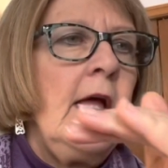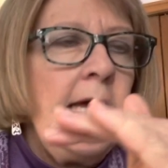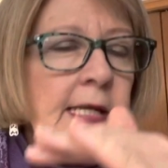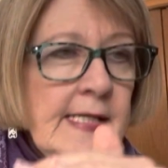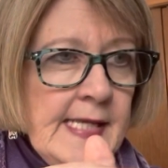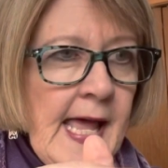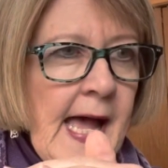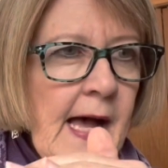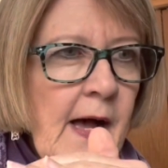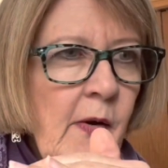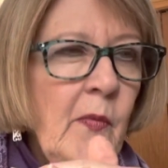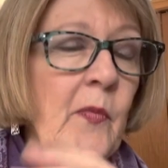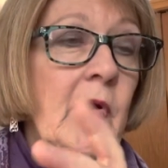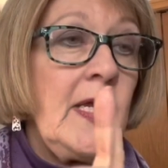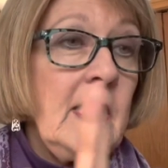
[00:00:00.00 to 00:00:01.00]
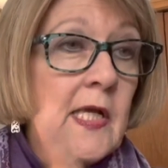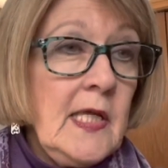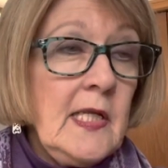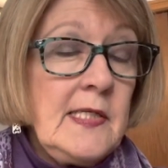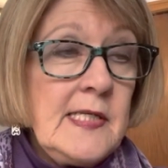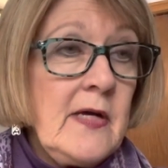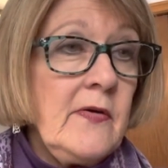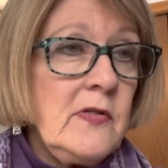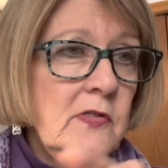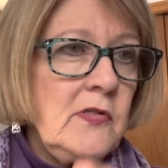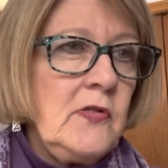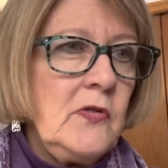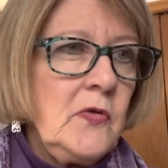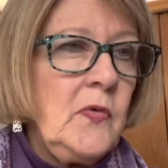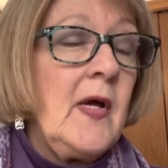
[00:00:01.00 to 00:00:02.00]
Now we're going to get down
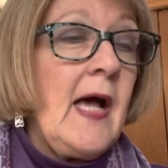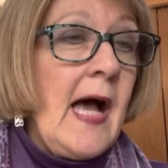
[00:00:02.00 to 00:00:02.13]
to